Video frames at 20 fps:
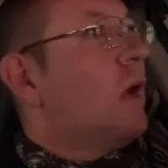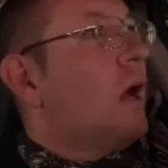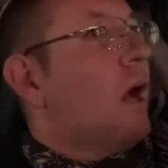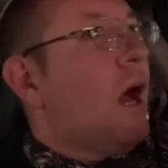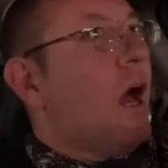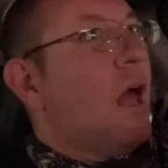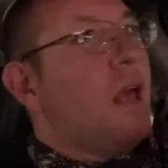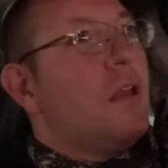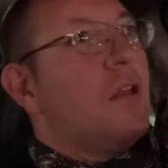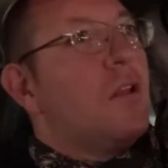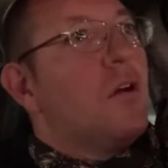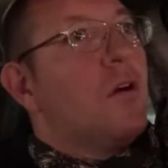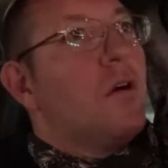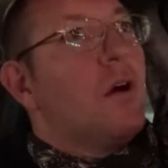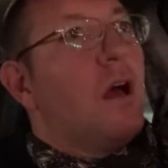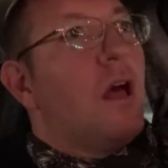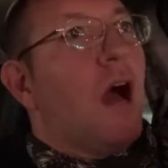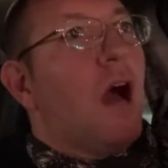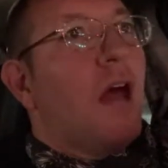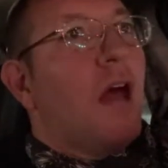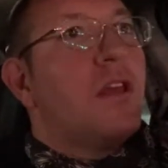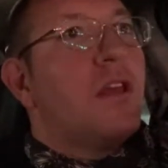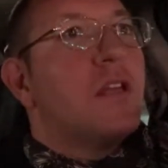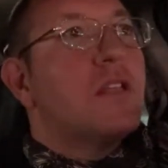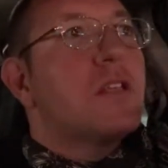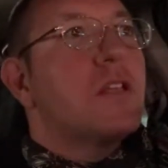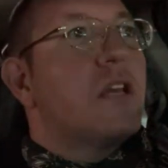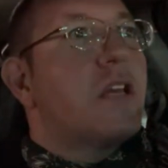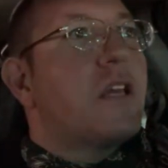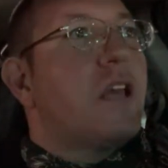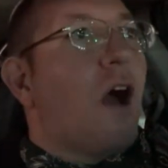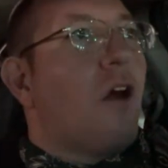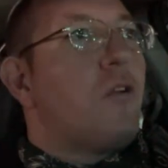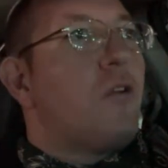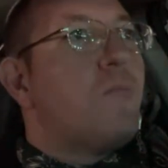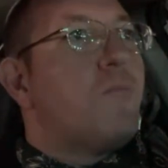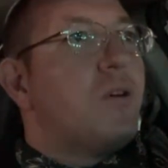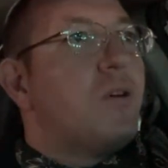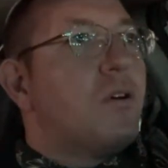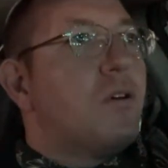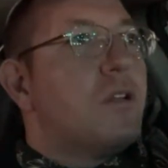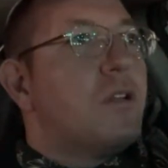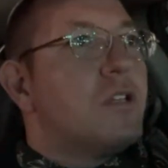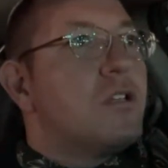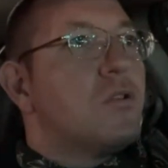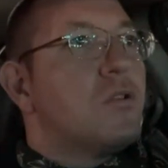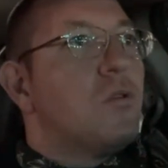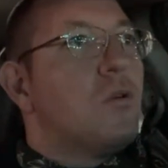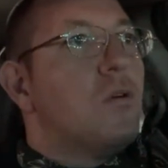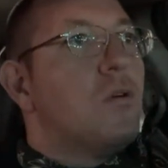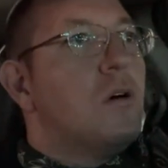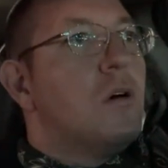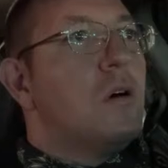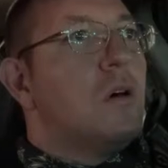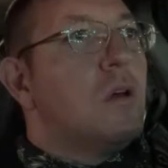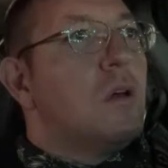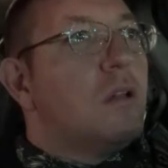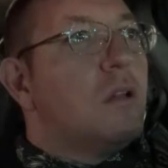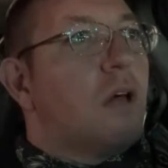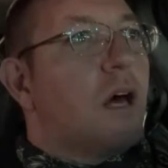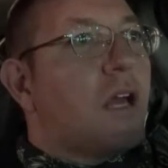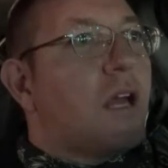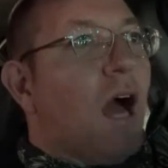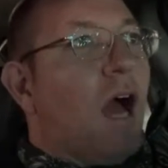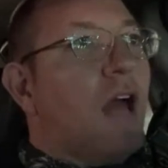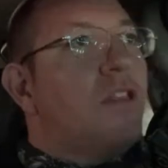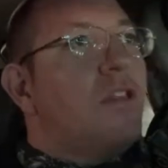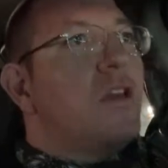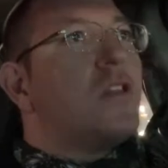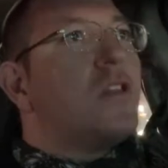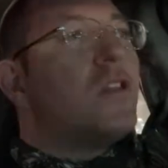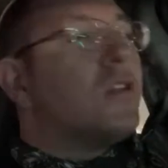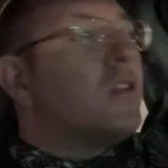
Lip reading: I think it's an accountability tool. Like, I think that,